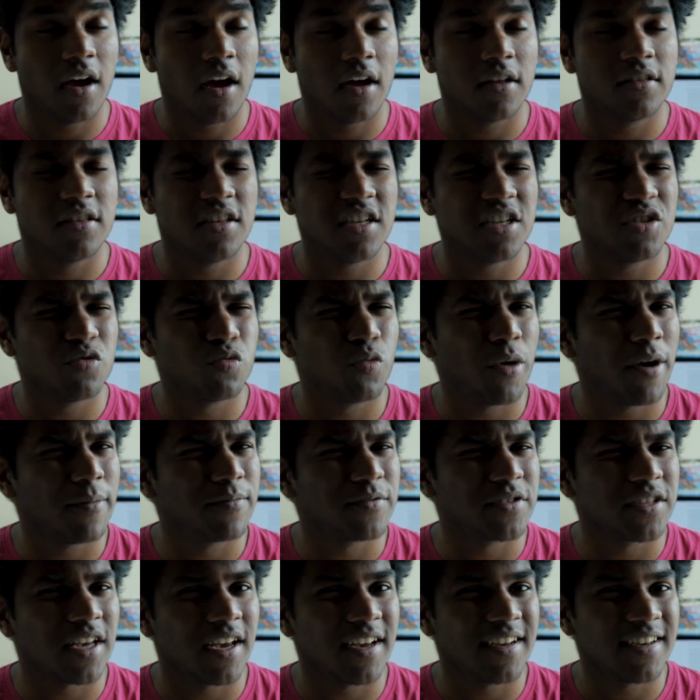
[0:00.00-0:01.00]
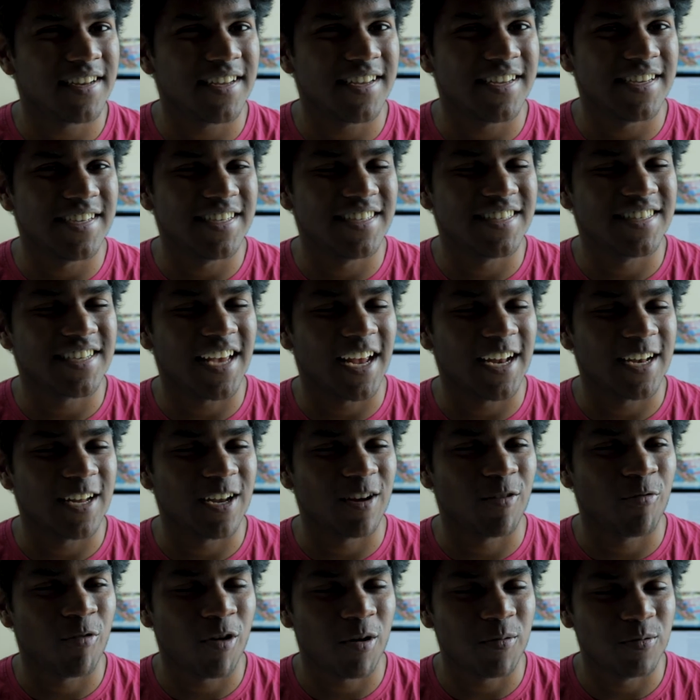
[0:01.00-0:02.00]
This website is an
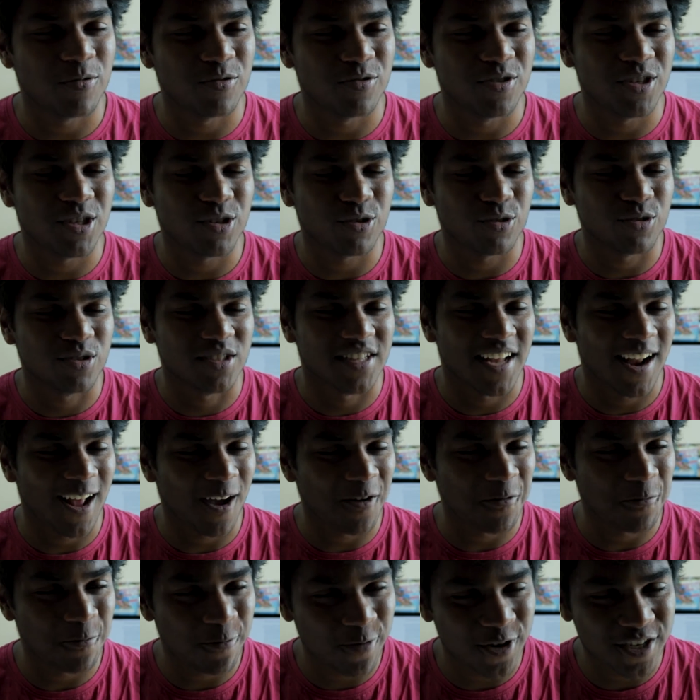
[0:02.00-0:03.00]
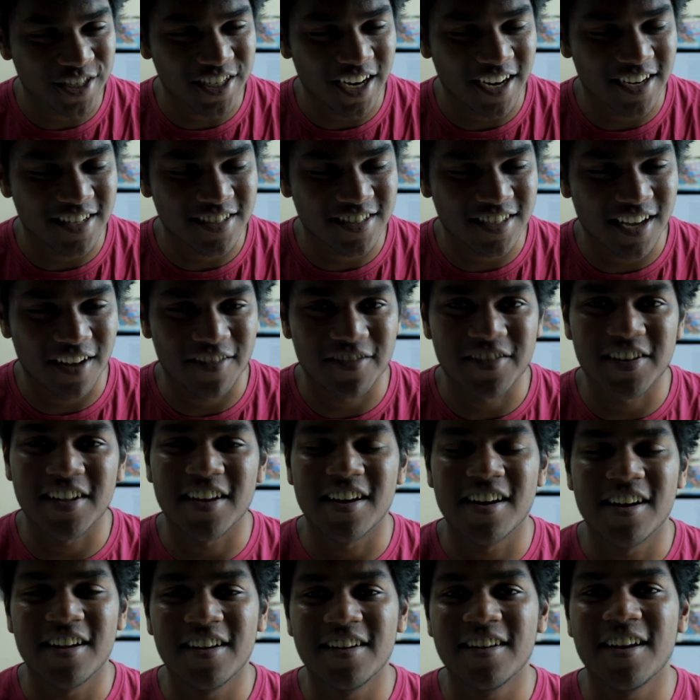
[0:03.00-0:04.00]
incredible resource that I wish I discovered
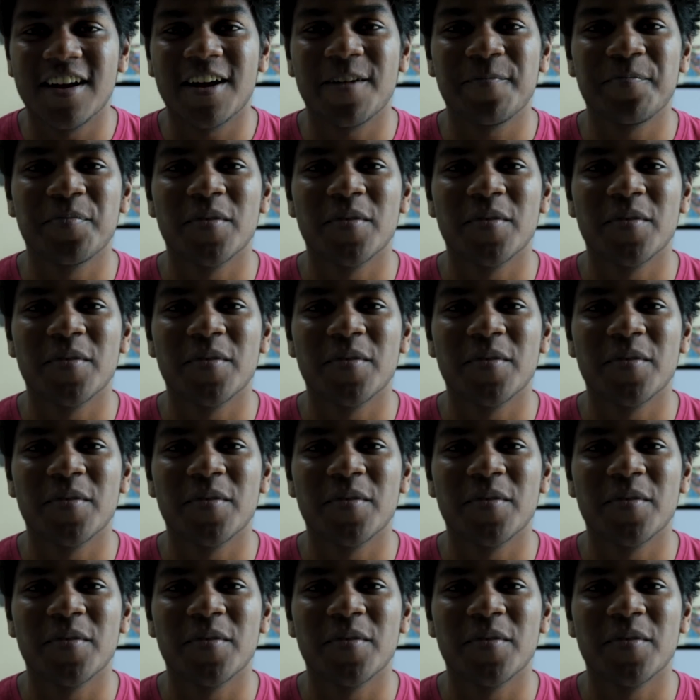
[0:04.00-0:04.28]
earlier